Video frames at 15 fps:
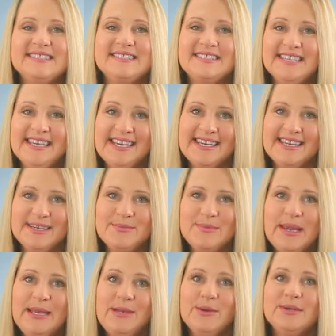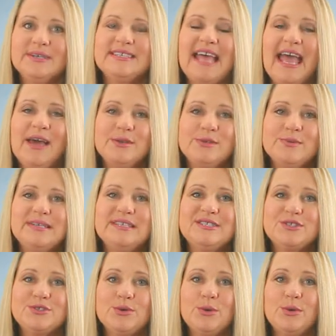Today we look at how to
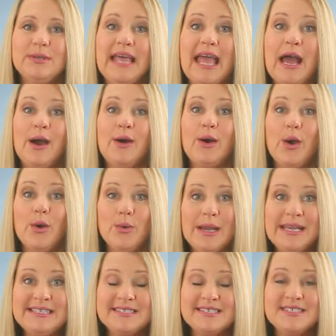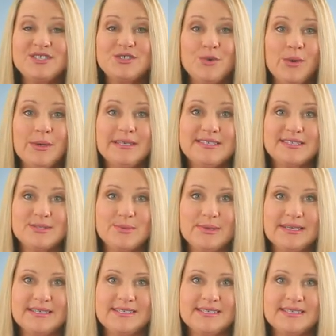install our Oasis toilet
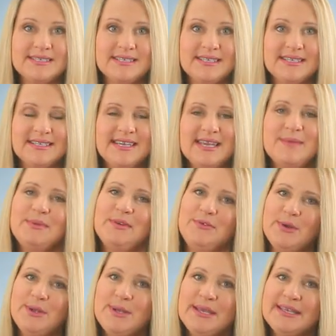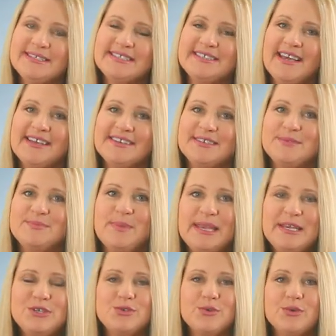suite. Before you get started,
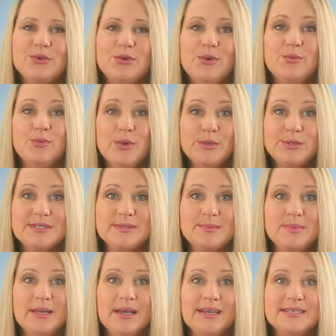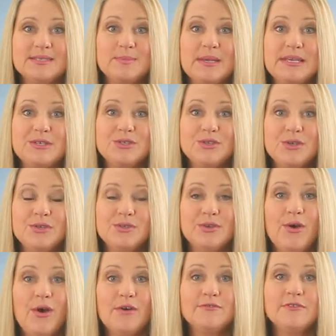make sure your water supply has been turned
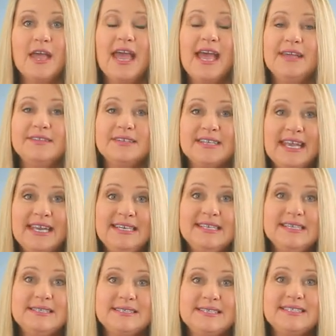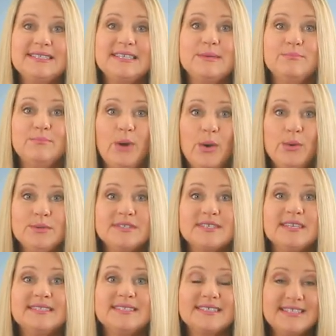off and that any existing bolts
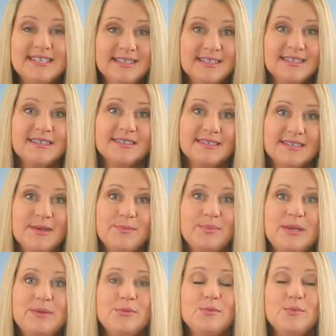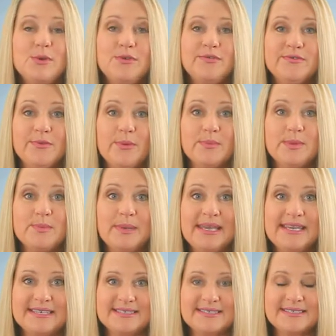and silicone have been removed from the
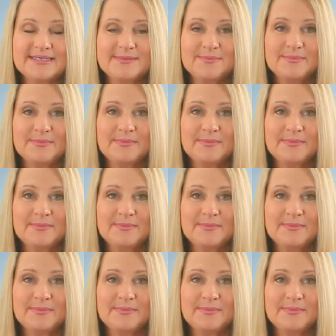base.